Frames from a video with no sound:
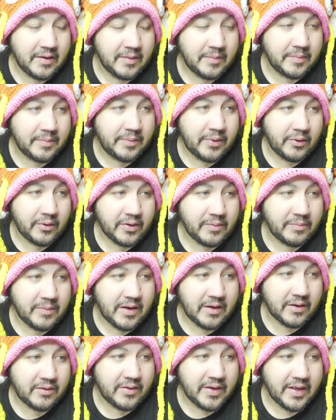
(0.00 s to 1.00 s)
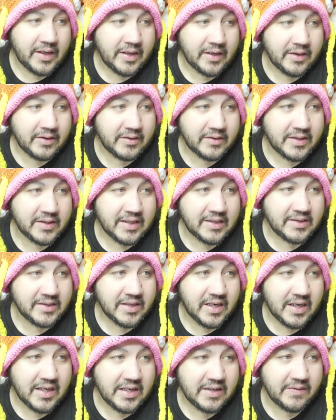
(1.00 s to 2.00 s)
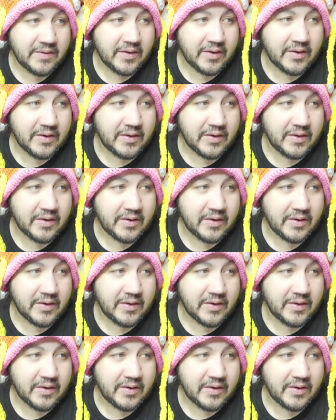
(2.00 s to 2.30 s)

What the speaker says: Pokemon creators like Shinyvert,